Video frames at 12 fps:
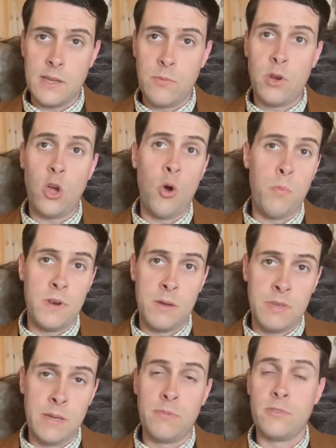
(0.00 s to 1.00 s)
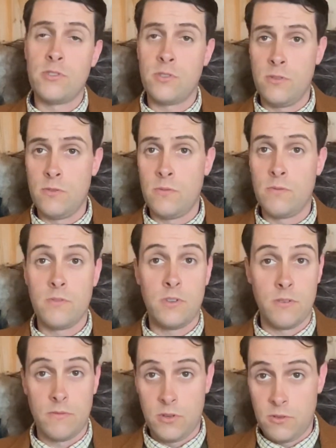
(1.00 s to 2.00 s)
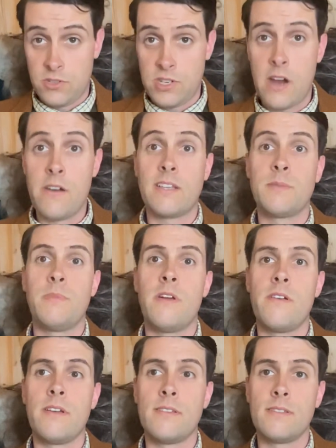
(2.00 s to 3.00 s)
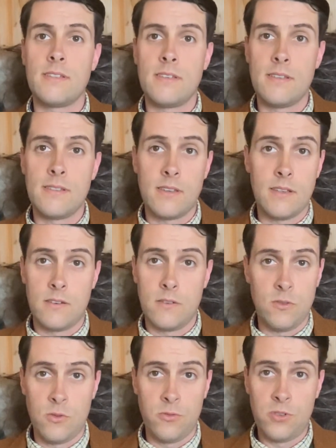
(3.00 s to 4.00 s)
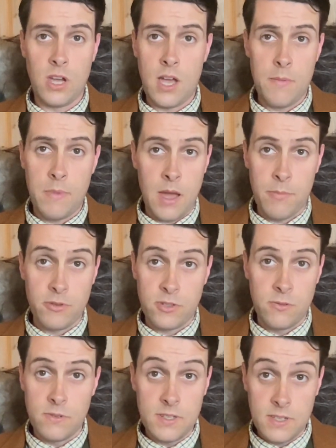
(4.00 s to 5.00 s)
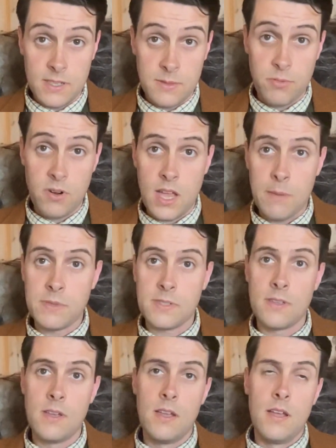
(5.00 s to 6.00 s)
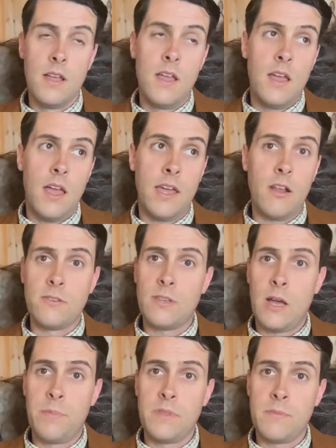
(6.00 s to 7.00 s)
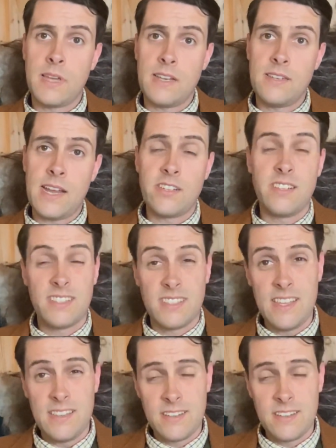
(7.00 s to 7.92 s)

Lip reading: It would open up people to shared experiences and new job opportunities, perhaps, and also help them get to actually see the